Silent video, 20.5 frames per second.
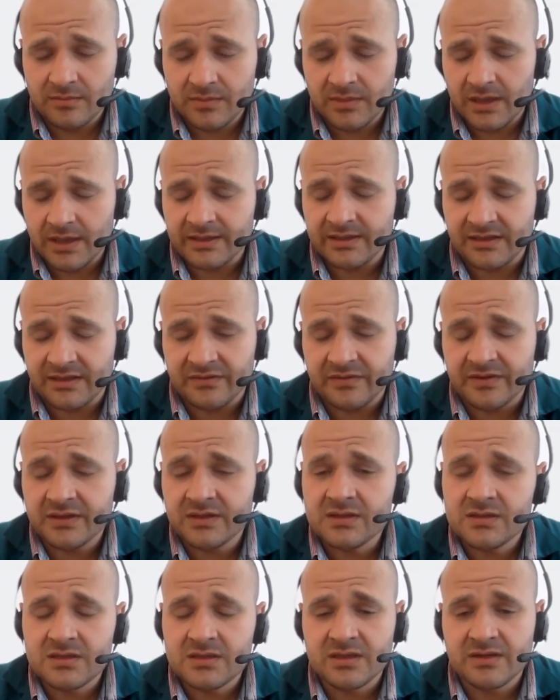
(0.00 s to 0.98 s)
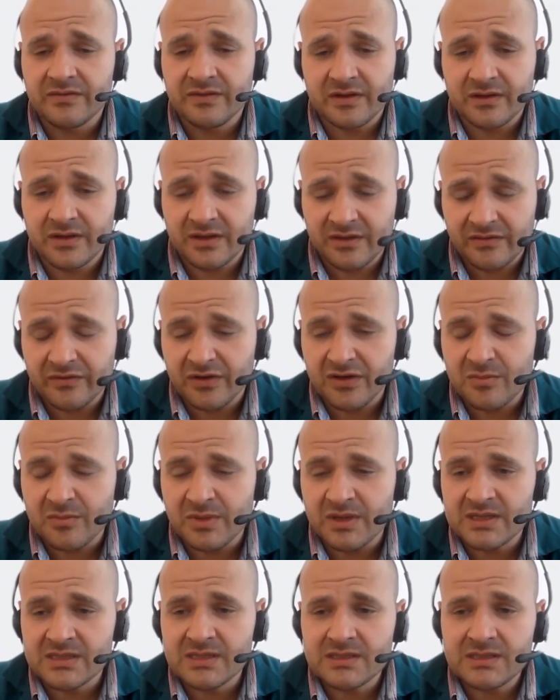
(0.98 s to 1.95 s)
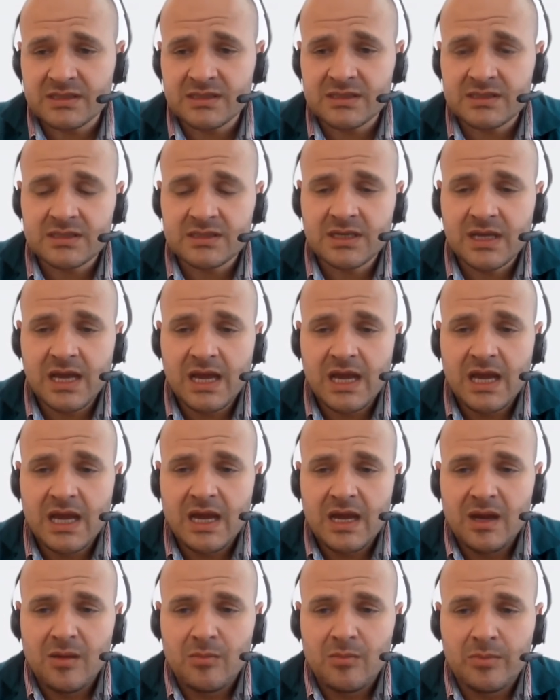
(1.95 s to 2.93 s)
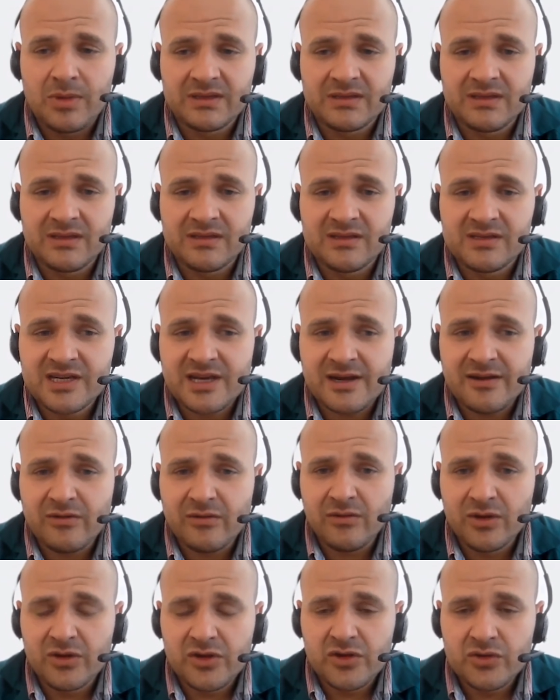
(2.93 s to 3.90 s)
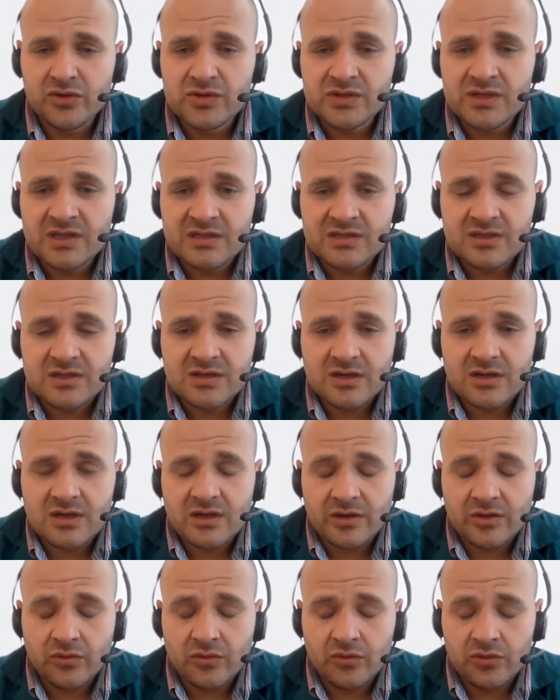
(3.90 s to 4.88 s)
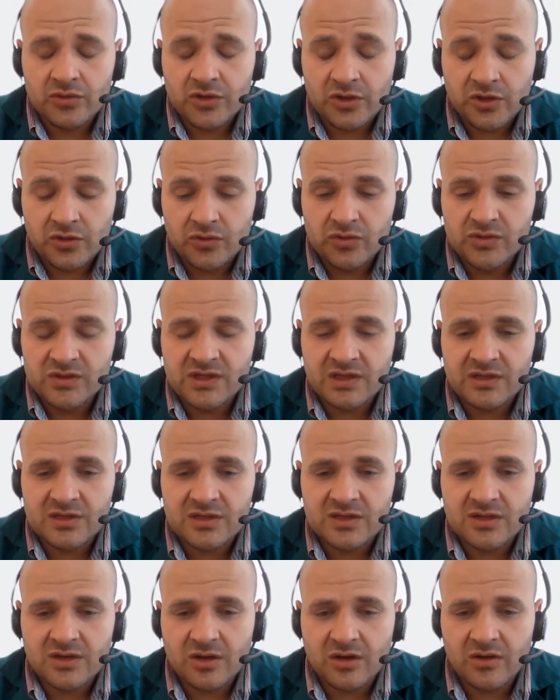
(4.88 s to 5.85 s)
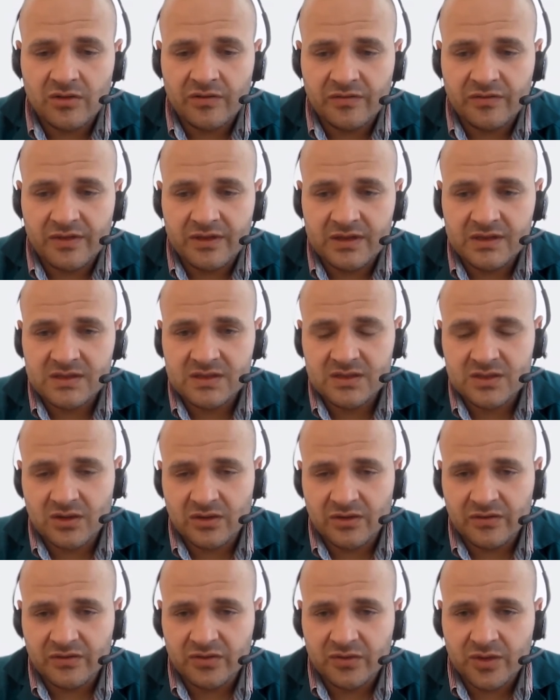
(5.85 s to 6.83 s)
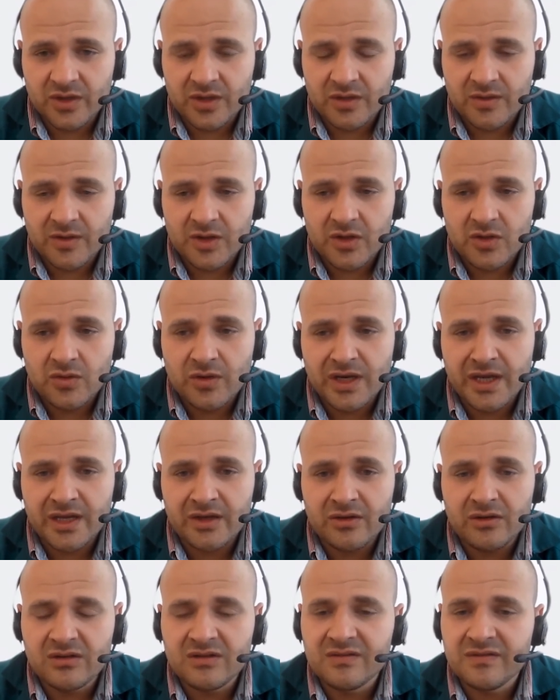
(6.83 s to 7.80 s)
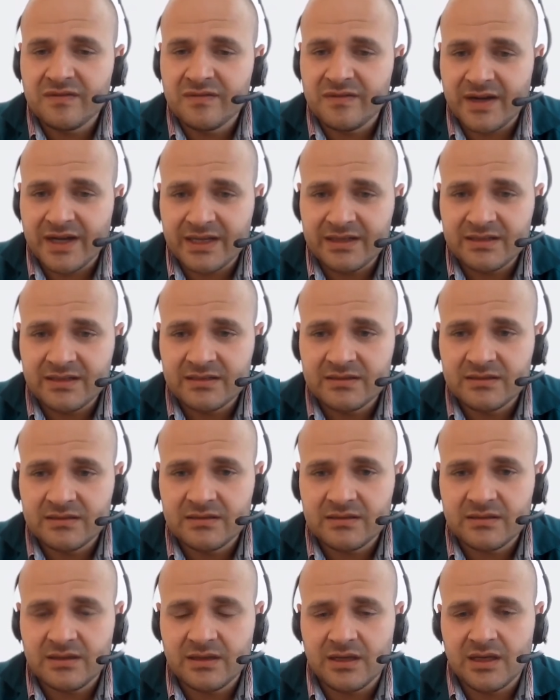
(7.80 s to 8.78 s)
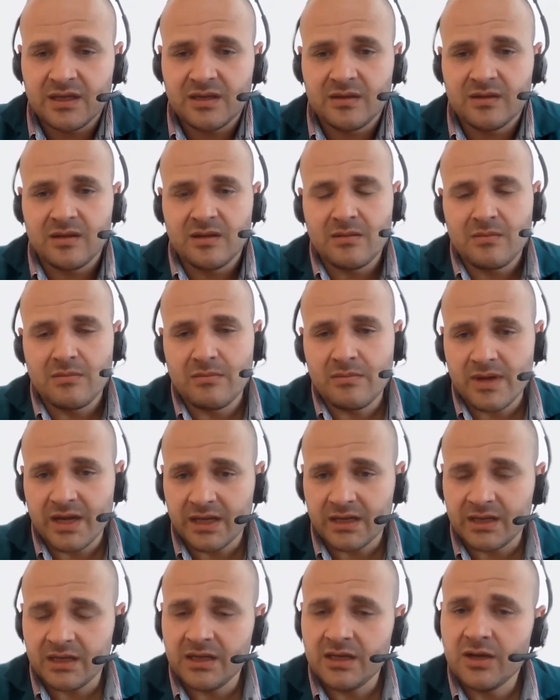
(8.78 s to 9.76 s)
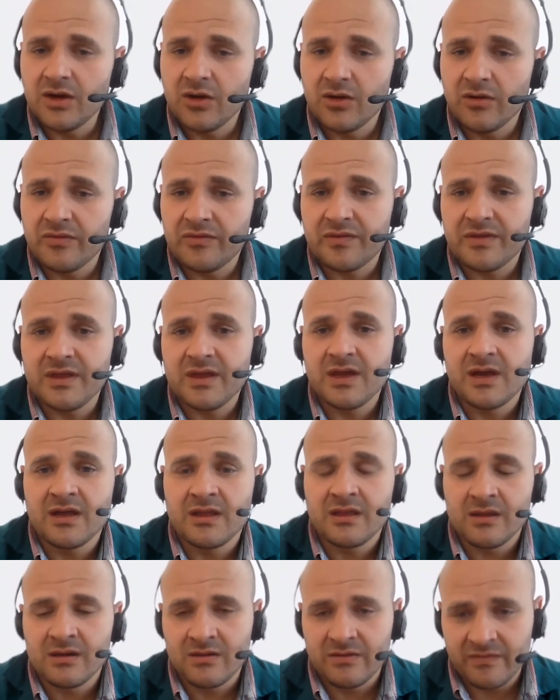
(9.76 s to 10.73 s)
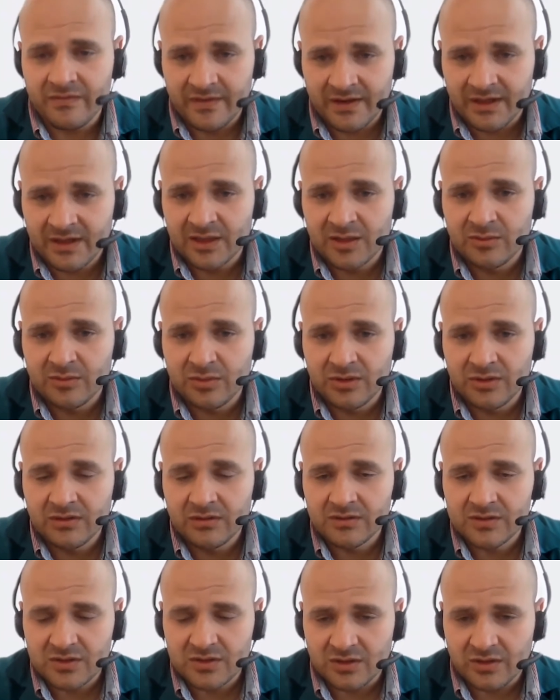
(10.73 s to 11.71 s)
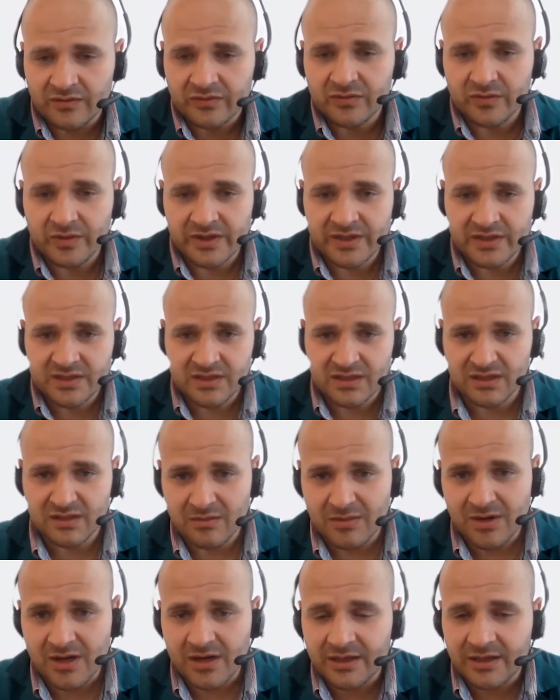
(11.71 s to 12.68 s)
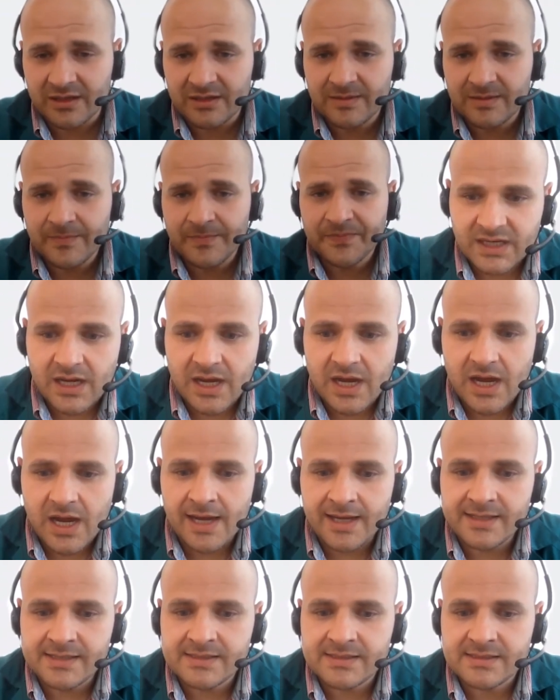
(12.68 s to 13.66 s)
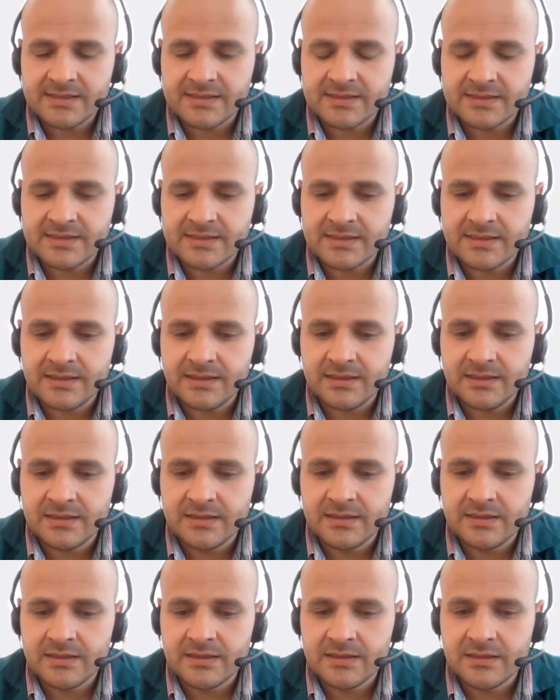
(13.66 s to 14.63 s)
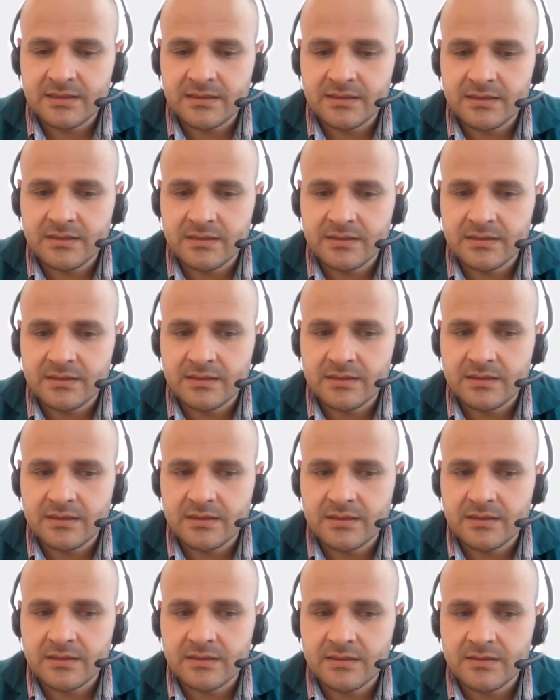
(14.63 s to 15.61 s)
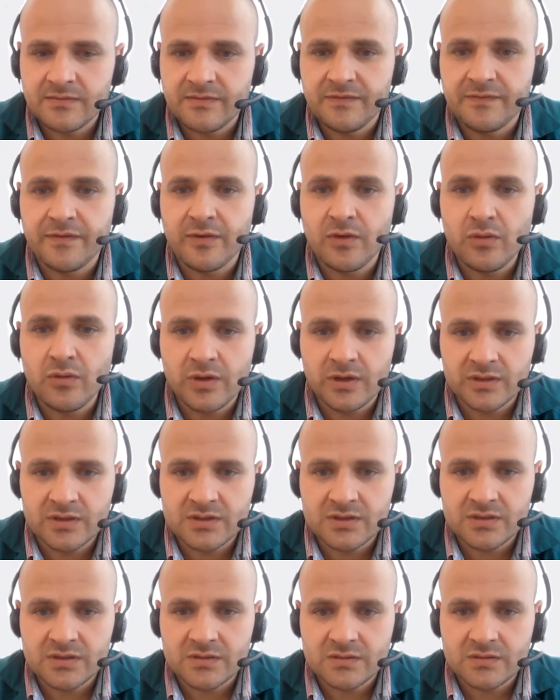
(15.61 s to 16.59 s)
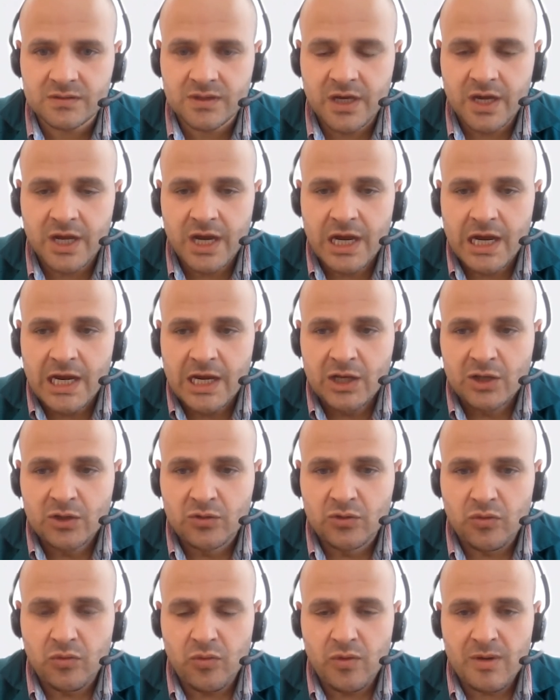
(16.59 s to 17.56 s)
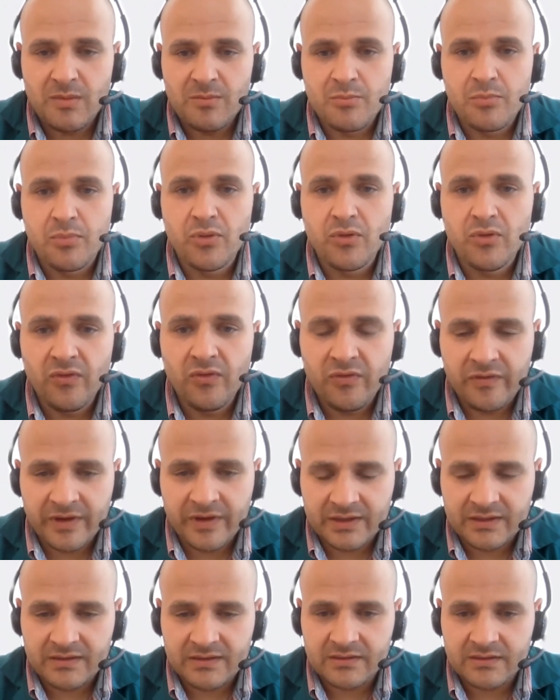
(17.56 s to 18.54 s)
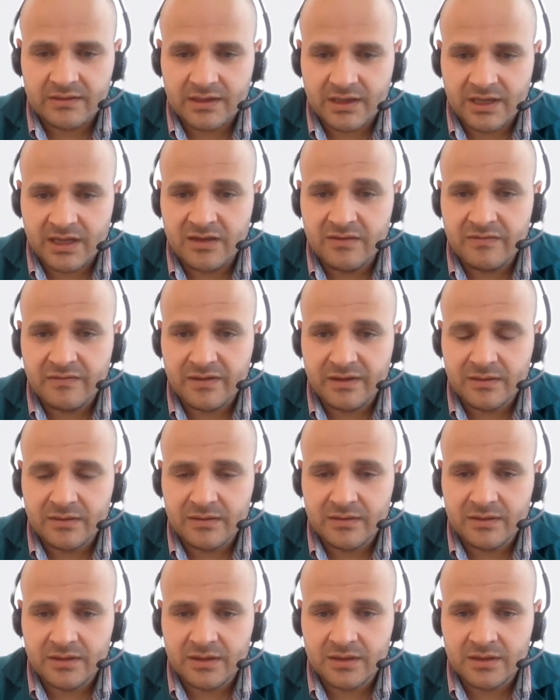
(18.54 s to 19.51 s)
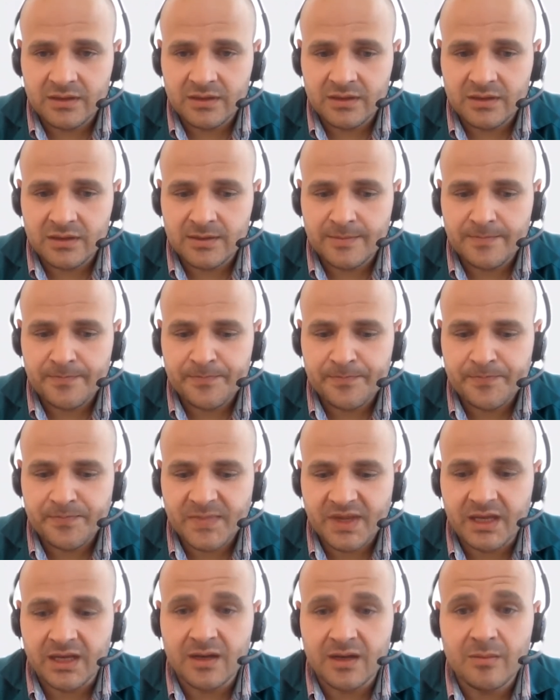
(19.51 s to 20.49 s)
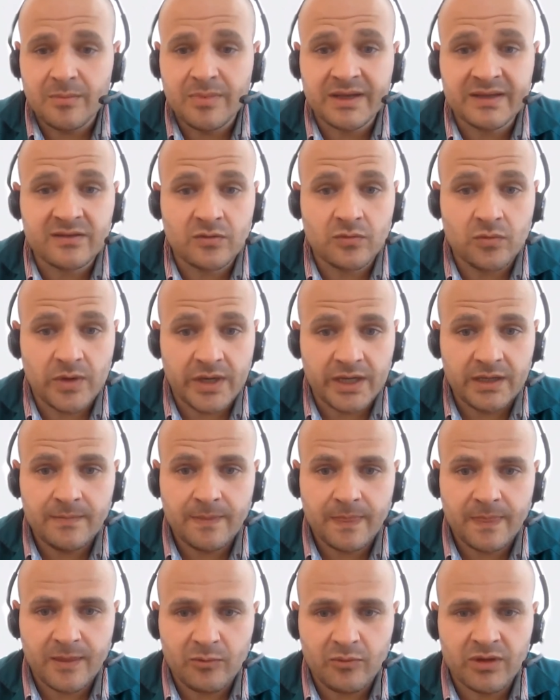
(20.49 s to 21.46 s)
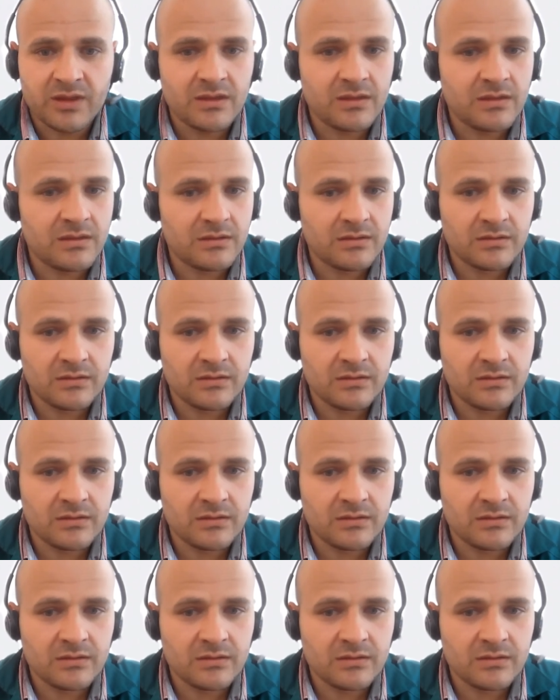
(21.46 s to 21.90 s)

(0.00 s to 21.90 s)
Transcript: activities, different businesses, but the general usage of this software, you cannot find it in many of the other available softwares in the market. I see the focus to improve it even in a better way with